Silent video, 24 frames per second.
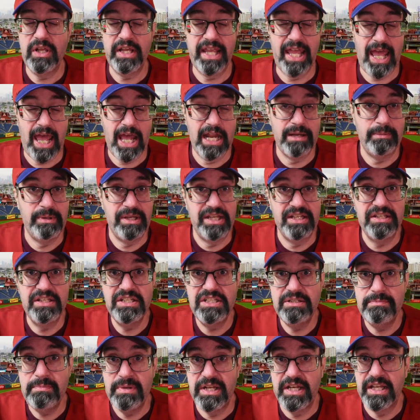Academy in the
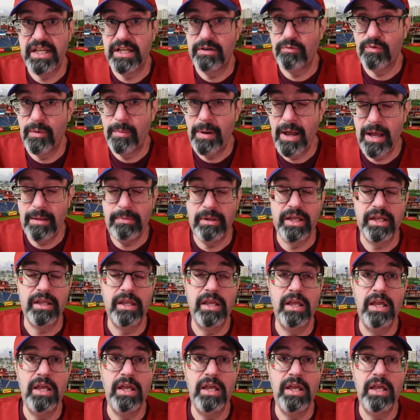Dominican Republic,